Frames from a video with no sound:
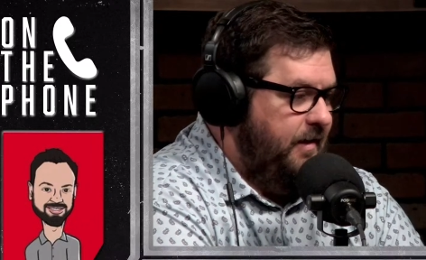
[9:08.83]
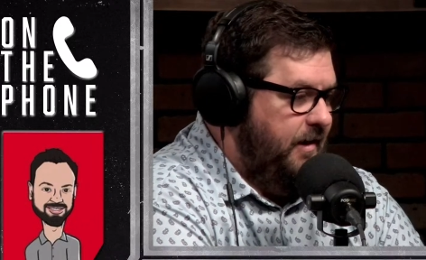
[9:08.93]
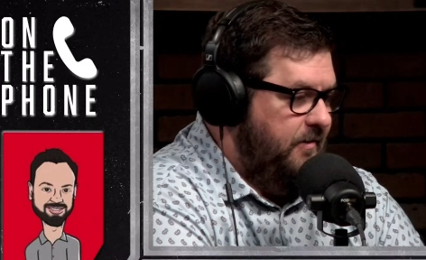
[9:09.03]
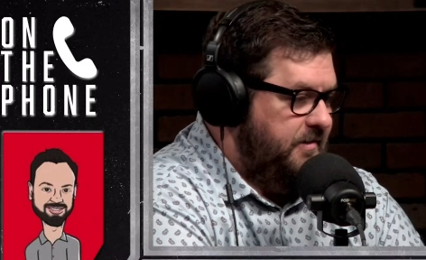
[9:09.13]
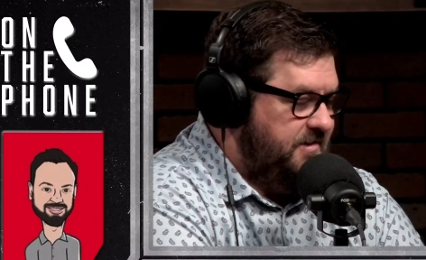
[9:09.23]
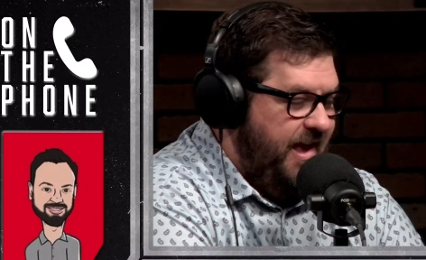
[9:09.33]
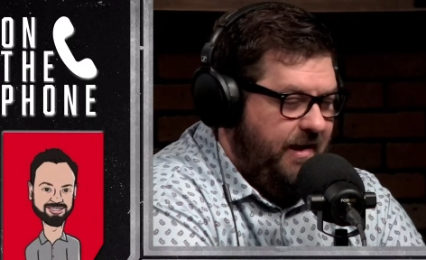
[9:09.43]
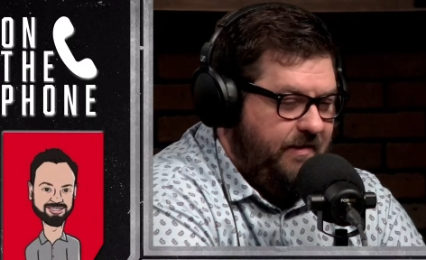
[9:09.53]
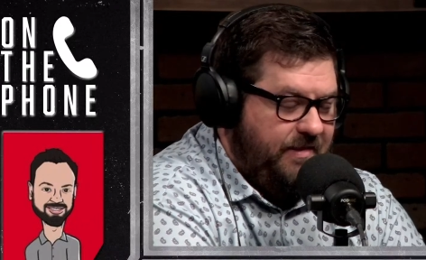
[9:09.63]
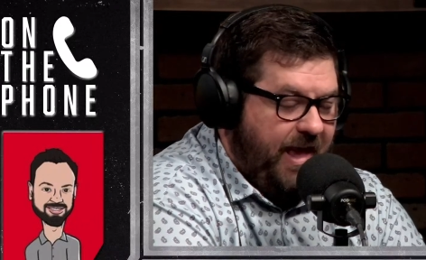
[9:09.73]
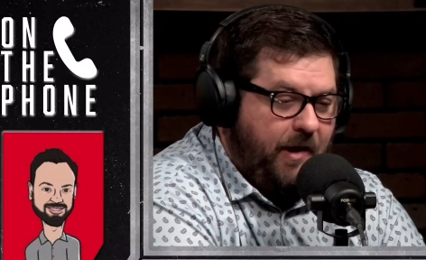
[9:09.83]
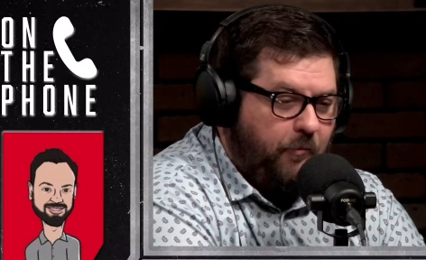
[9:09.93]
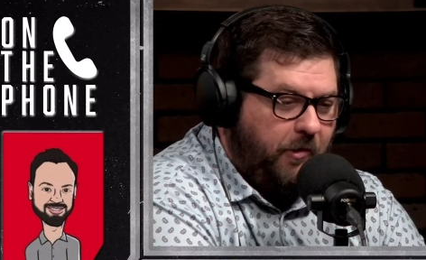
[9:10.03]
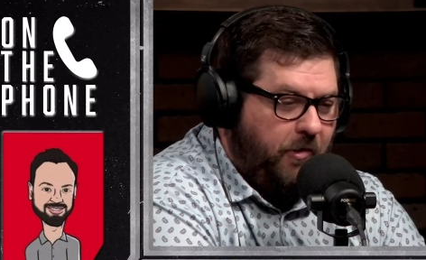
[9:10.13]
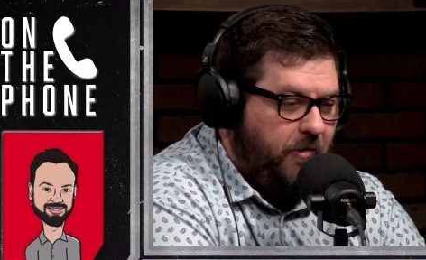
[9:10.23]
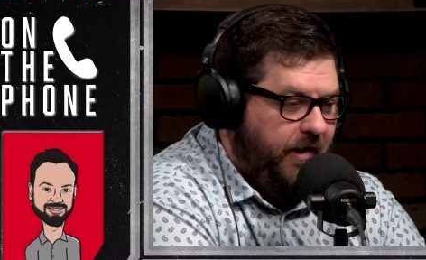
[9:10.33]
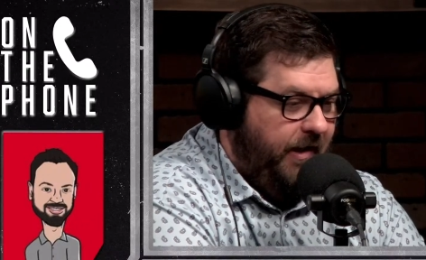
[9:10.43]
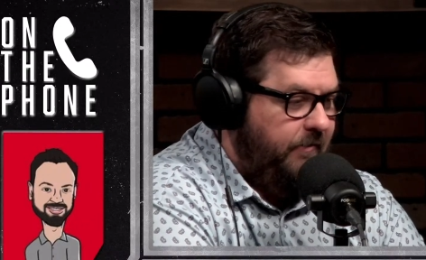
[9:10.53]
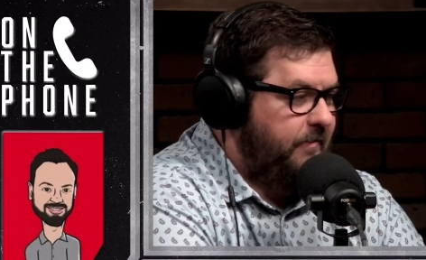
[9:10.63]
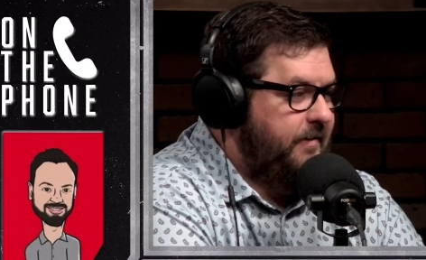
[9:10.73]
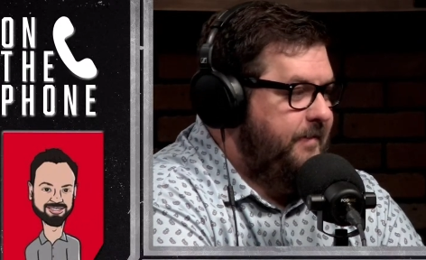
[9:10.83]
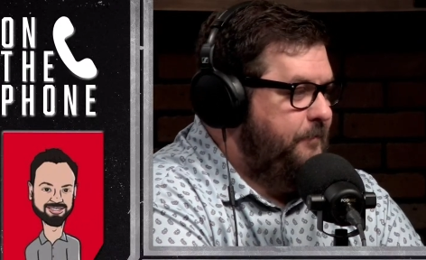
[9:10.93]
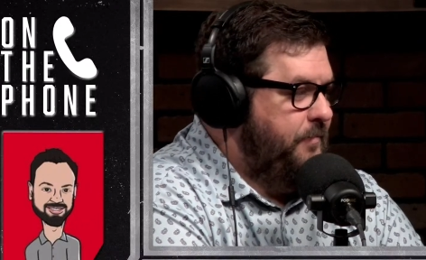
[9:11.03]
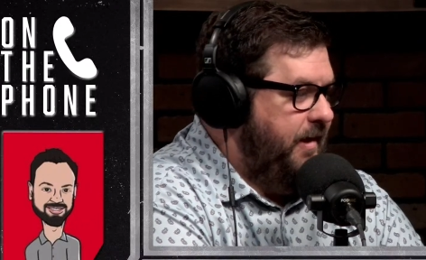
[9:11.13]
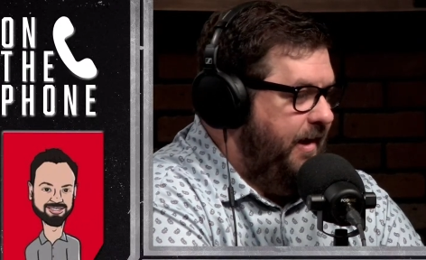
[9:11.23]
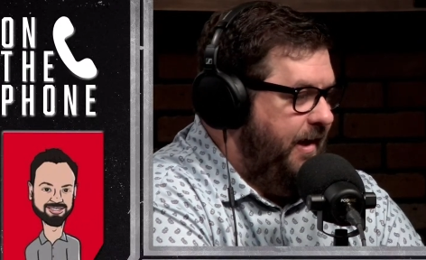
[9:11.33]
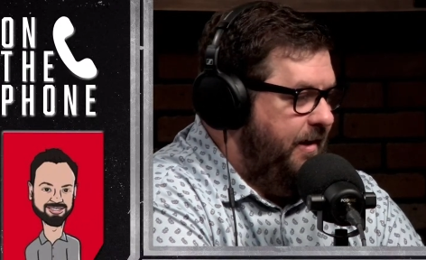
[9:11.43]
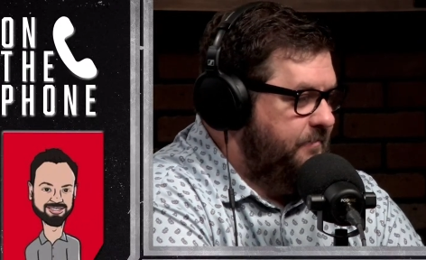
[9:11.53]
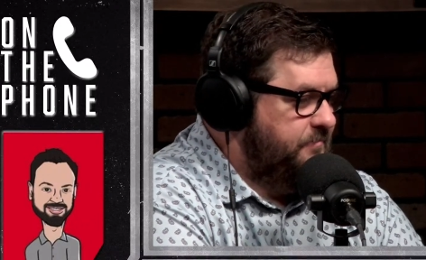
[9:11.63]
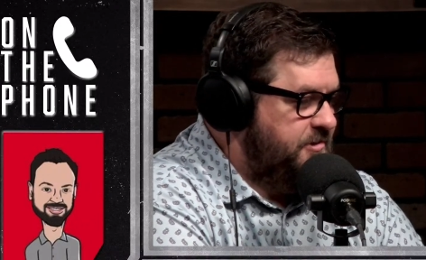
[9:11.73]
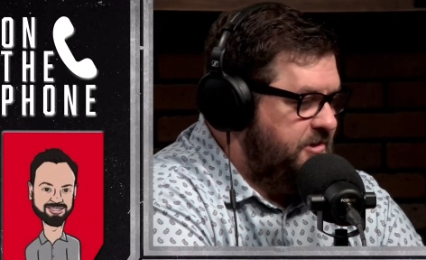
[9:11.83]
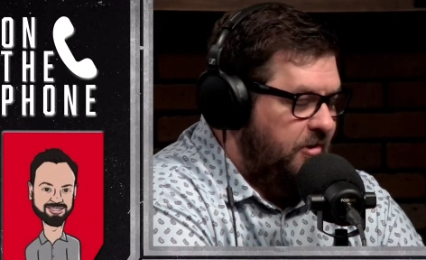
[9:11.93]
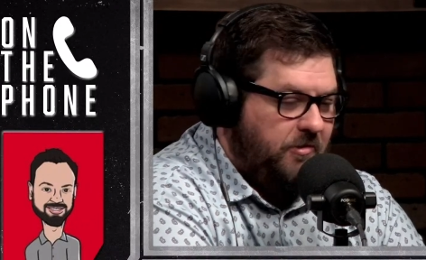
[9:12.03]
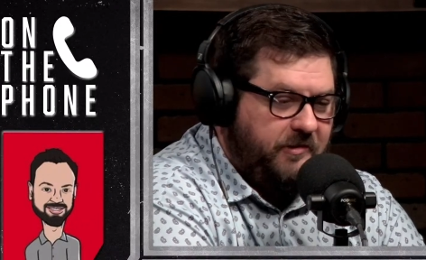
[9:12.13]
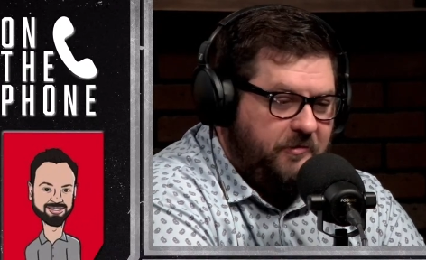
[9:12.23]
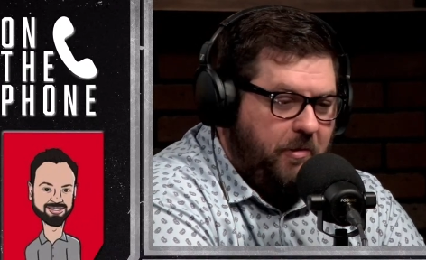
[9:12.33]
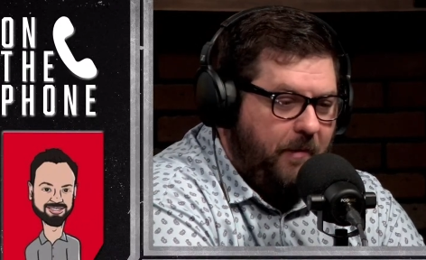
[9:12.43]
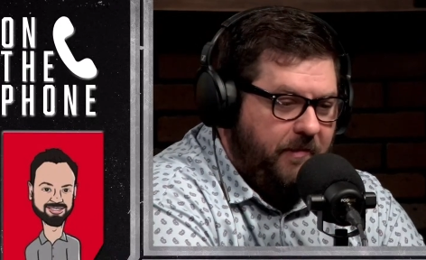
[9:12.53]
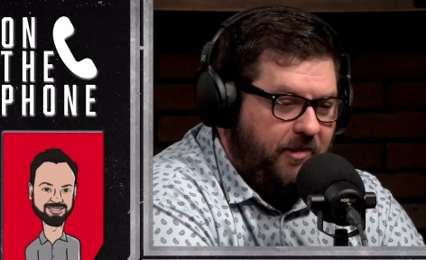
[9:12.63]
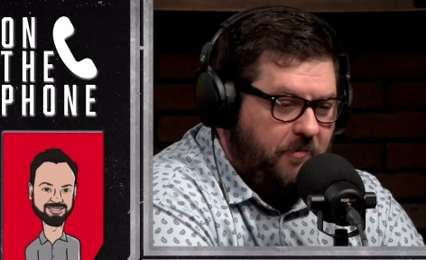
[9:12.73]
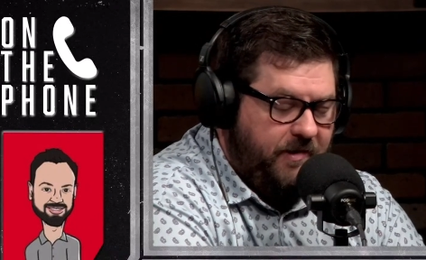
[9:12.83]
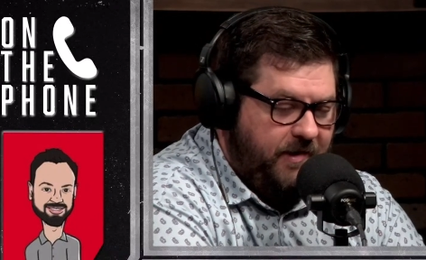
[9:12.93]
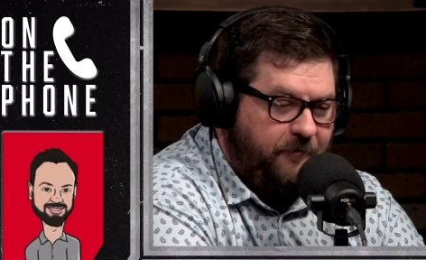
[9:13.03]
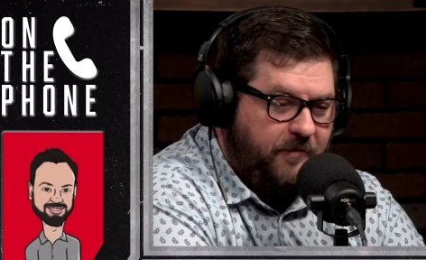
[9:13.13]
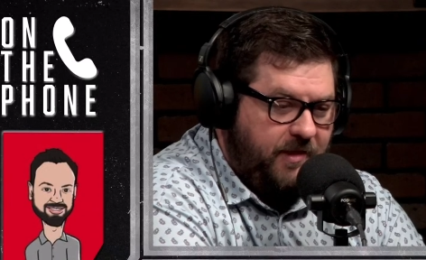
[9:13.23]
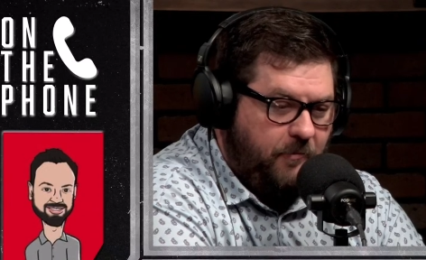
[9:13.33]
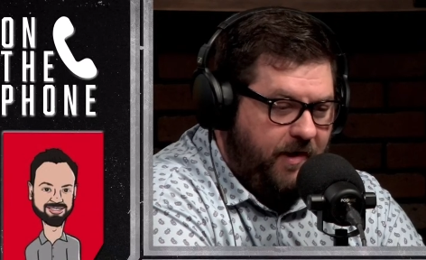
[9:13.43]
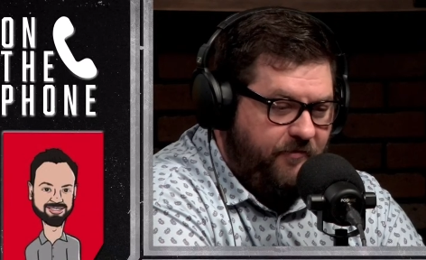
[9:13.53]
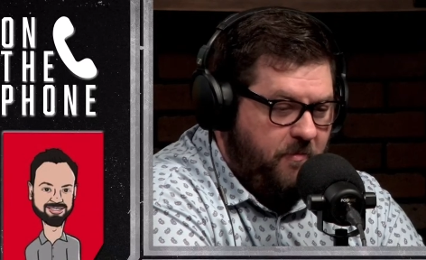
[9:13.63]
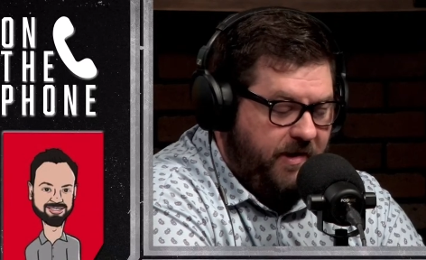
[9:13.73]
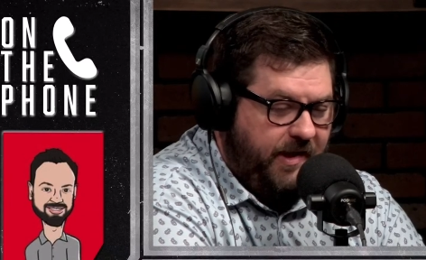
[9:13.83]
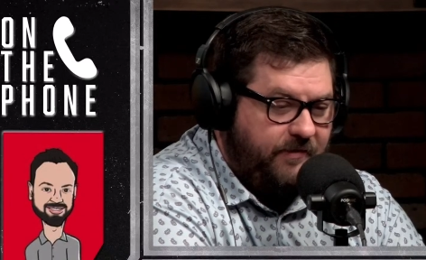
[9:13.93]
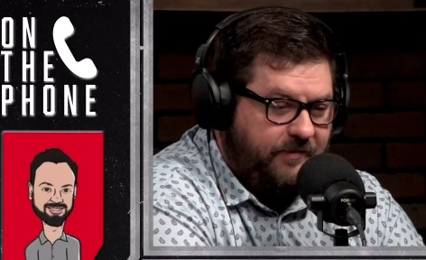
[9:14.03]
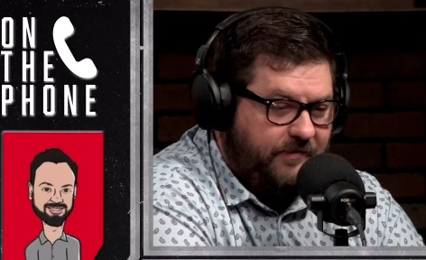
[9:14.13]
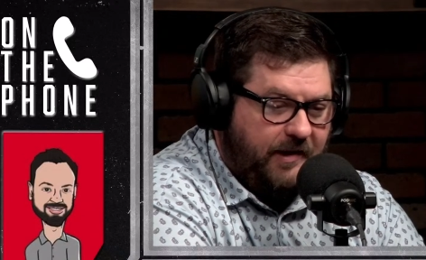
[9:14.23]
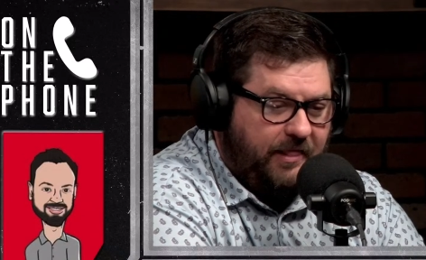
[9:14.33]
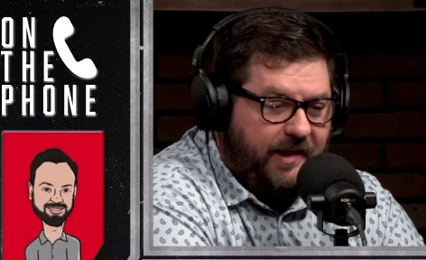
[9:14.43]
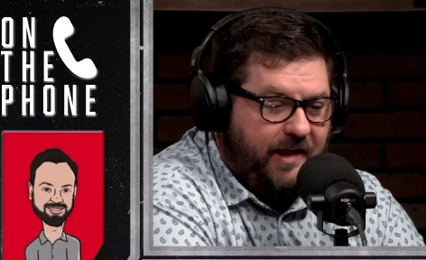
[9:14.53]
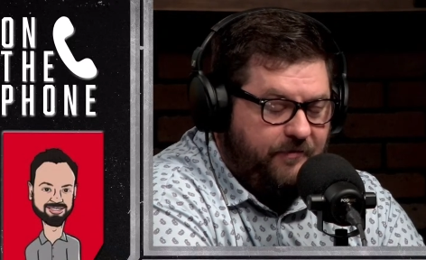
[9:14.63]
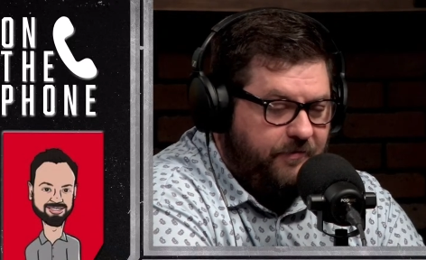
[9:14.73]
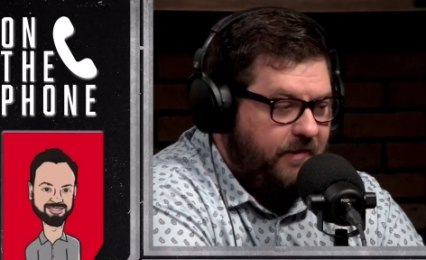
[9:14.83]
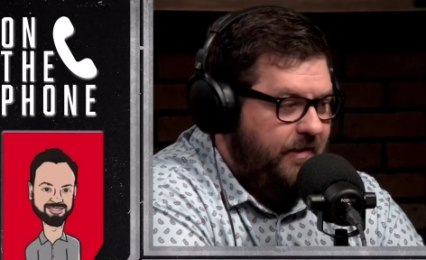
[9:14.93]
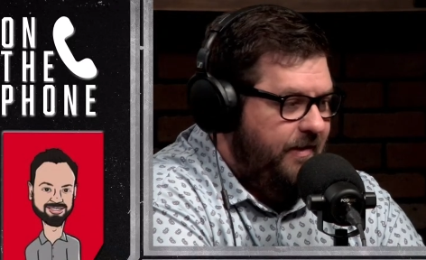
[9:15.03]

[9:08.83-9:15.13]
Speaker 1: you know, because that, that recruiting uh, circle is probably a little bit different than where everybody else is going to live.